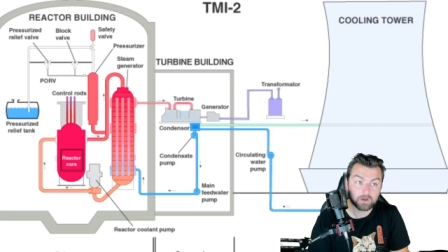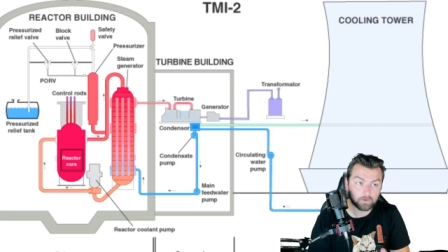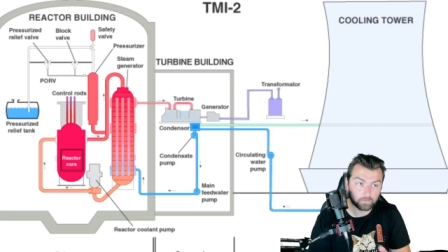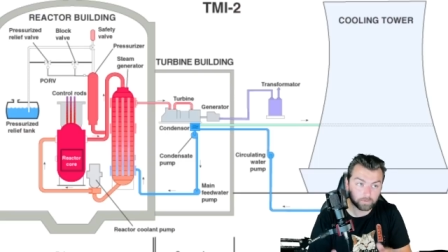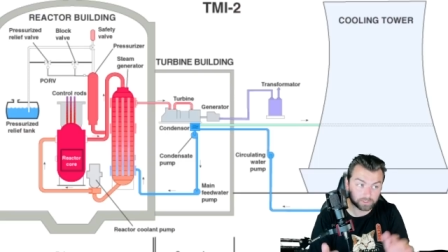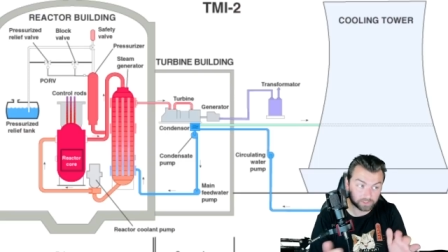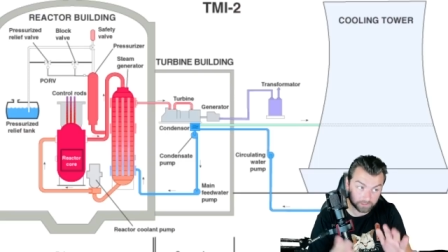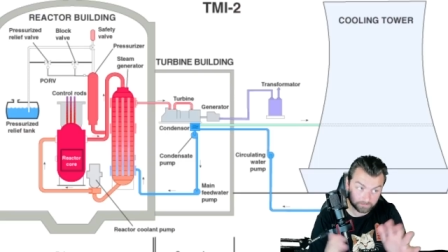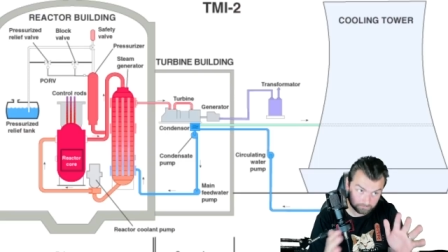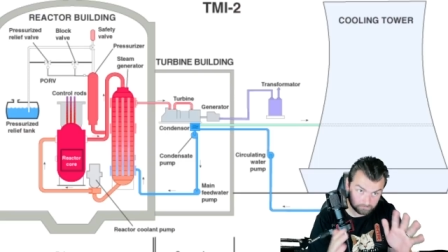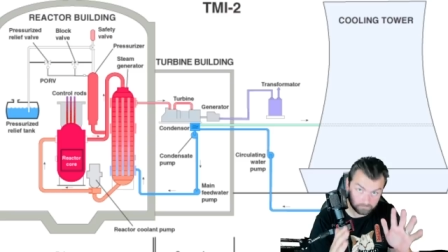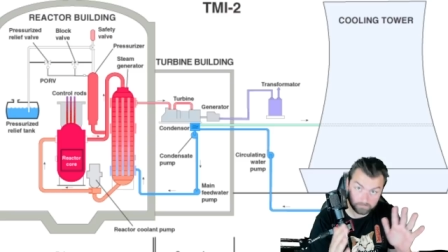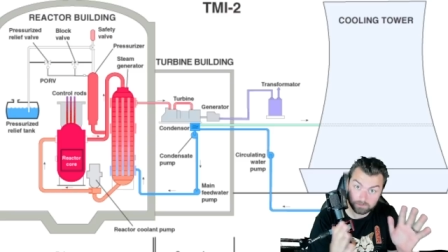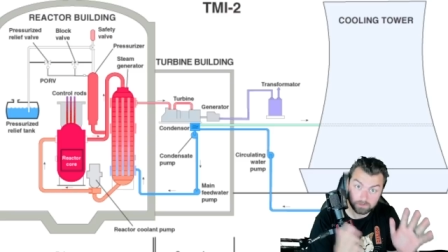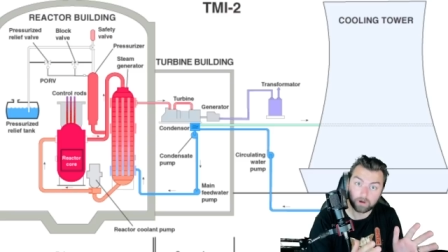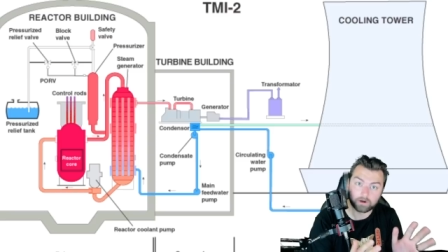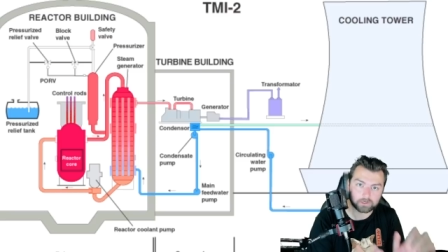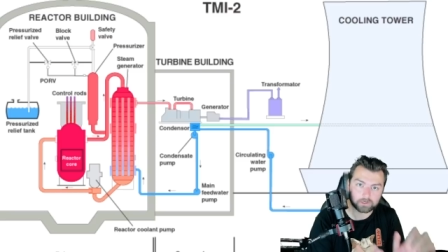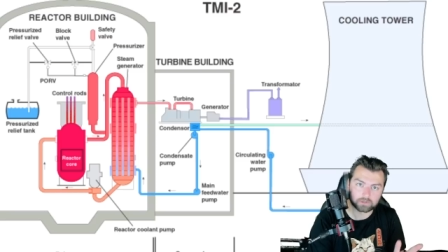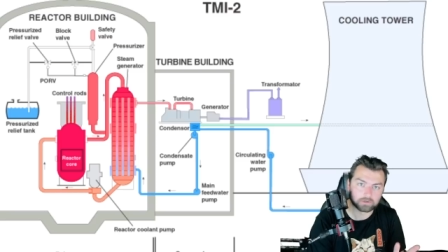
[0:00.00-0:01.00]
which is
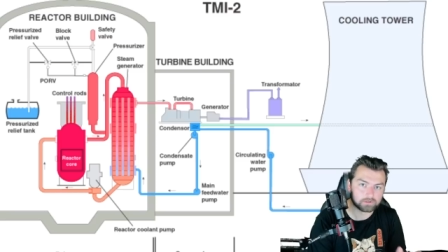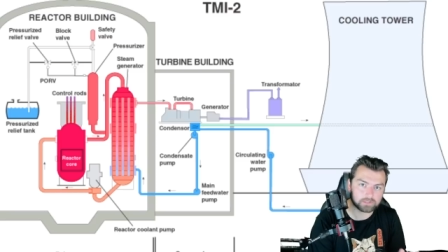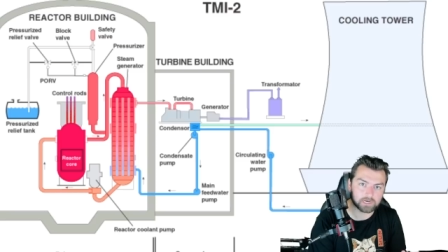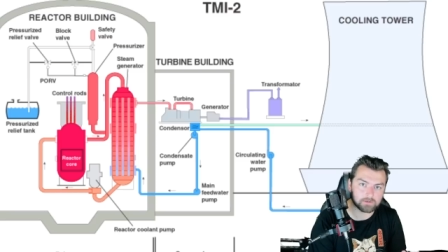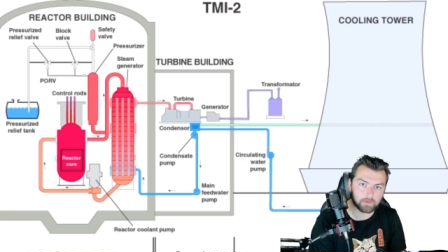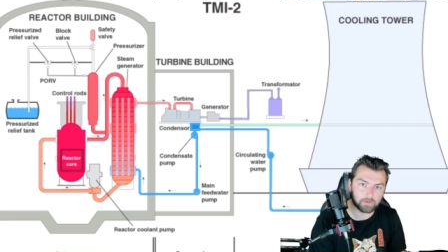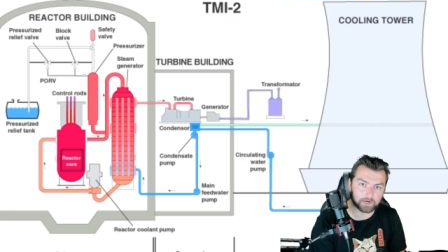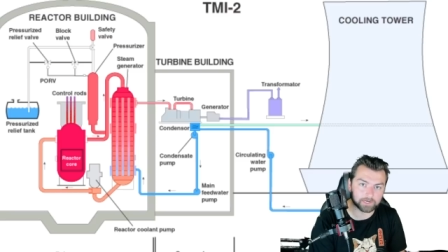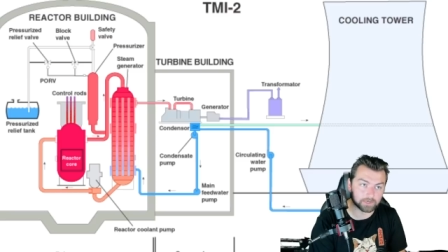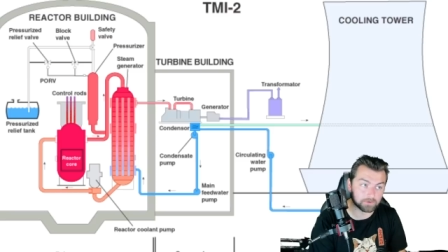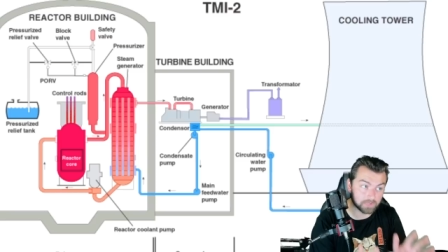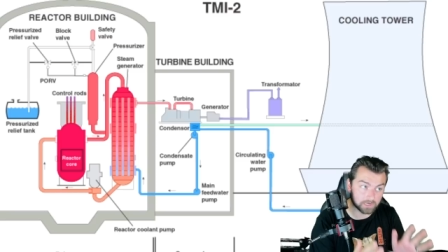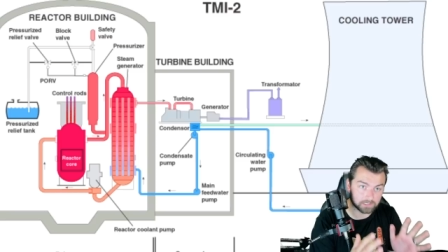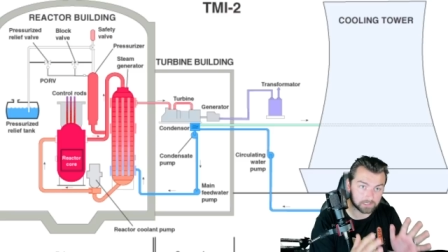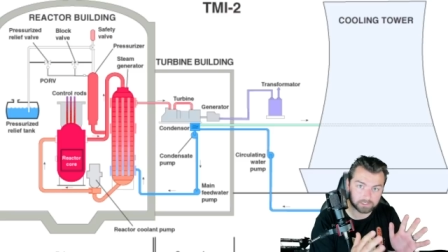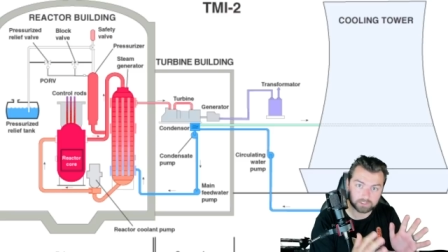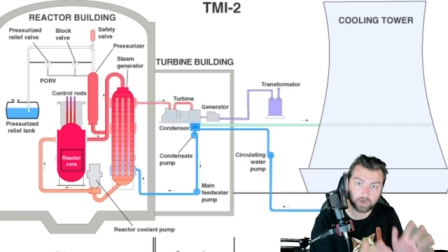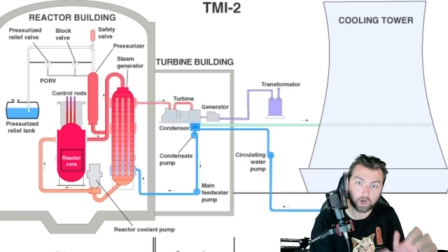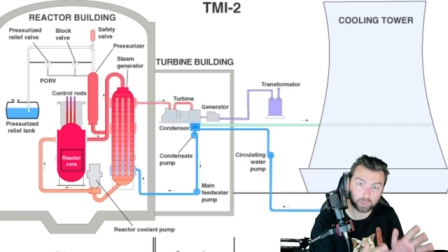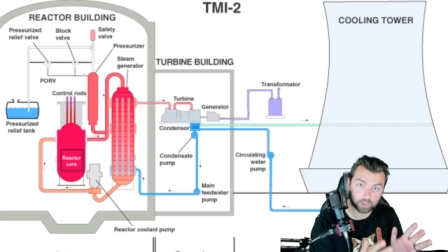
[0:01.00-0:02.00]
not a good thing, mind you. That
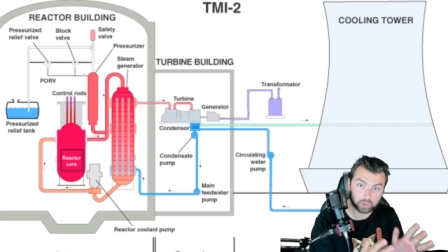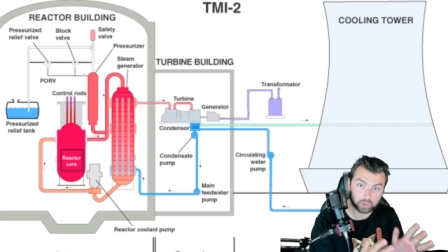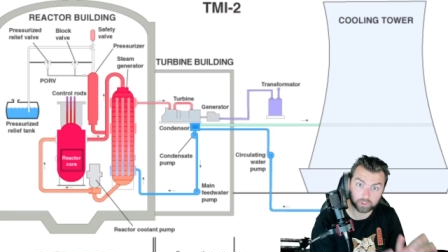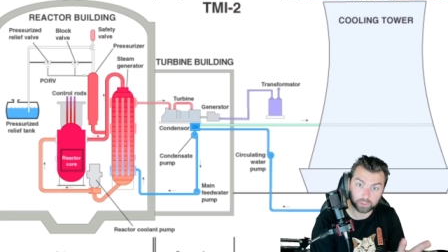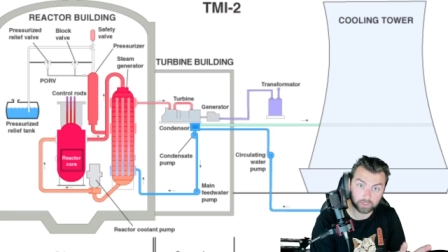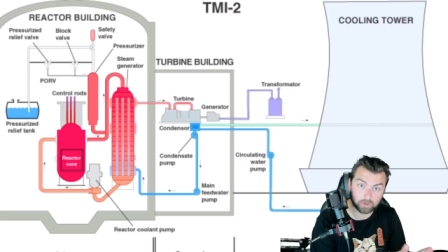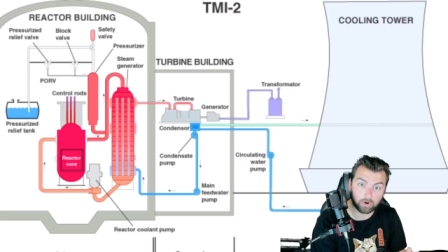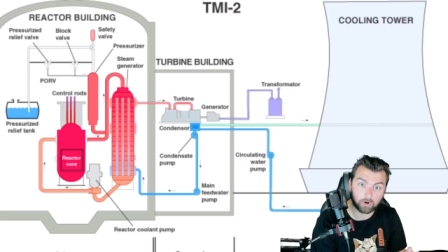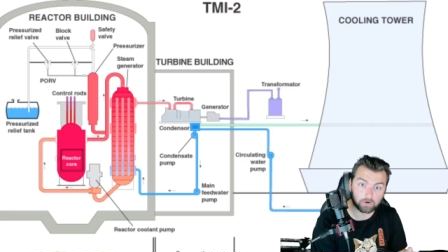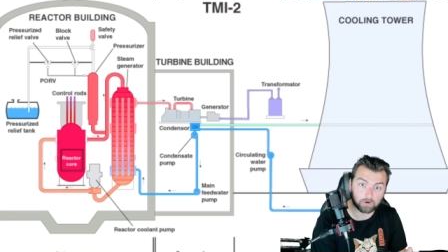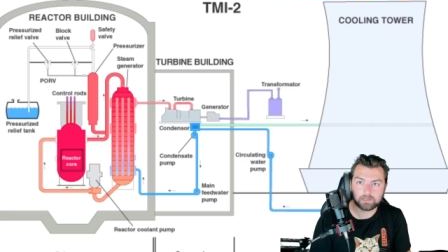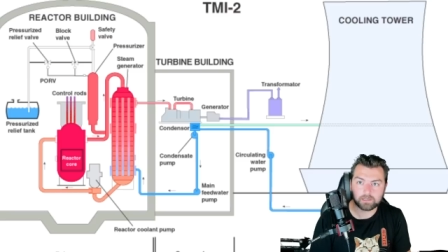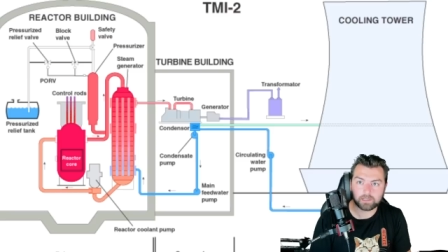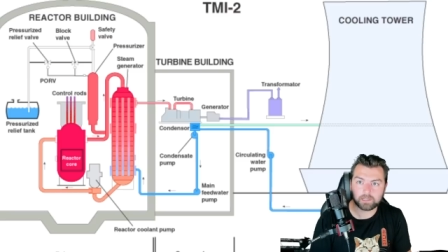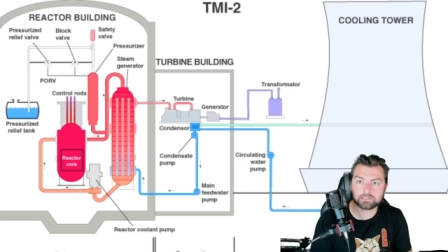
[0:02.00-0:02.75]
is not good at all.